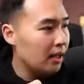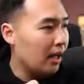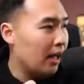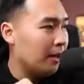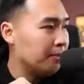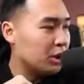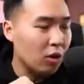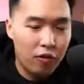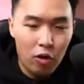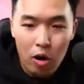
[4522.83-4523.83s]
Um,
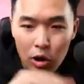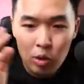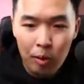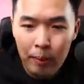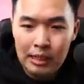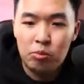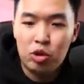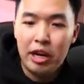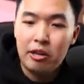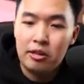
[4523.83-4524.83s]
so, for all you momentum
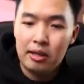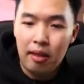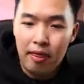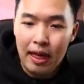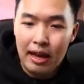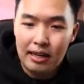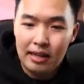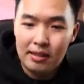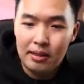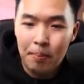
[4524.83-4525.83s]
traders, that
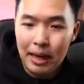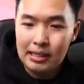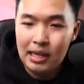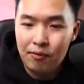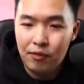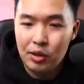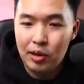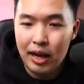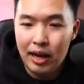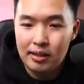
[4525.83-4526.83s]
is my tip for you
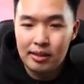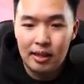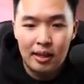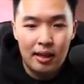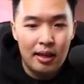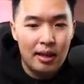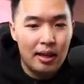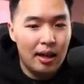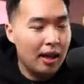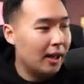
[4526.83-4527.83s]
guys.
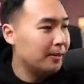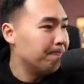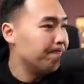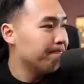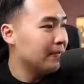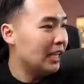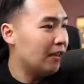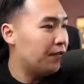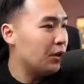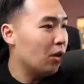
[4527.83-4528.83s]
Um,
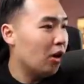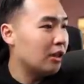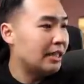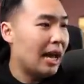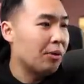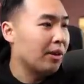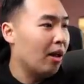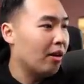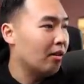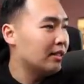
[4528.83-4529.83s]
if you are down a
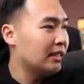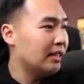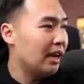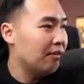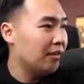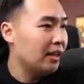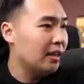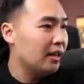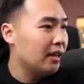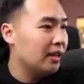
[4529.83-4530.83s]
lot on
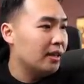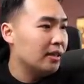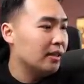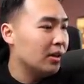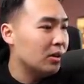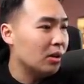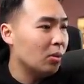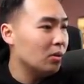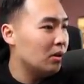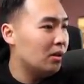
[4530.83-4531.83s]
CCIV, you know,
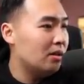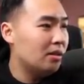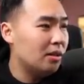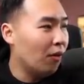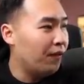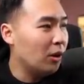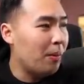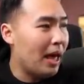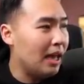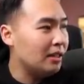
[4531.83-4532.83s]
don't don't feel
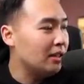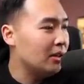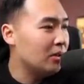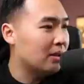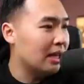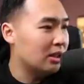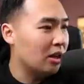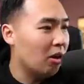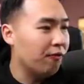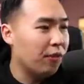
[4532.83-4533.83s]
bad. You know, that's
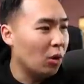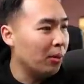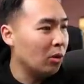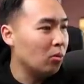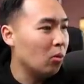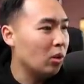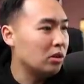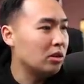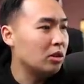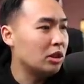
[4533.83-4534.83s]
called FOMO. What
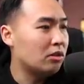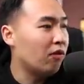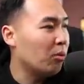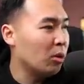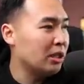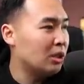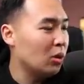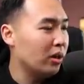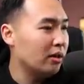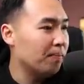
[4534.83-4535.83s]
you just FOMOed
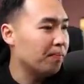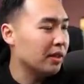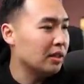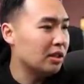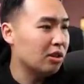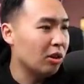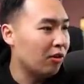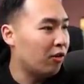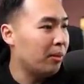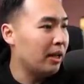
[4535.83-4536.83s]
into it. Just
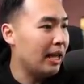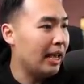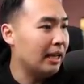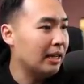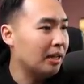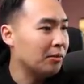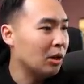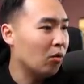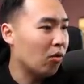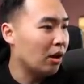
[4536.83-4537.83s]
learn from it and um, you
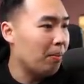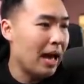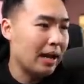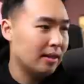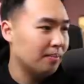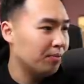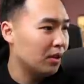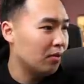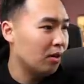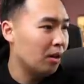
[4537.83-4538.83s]
know, run it back.
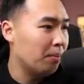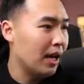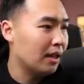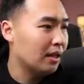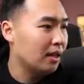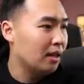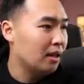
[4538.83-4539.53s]
Run it back.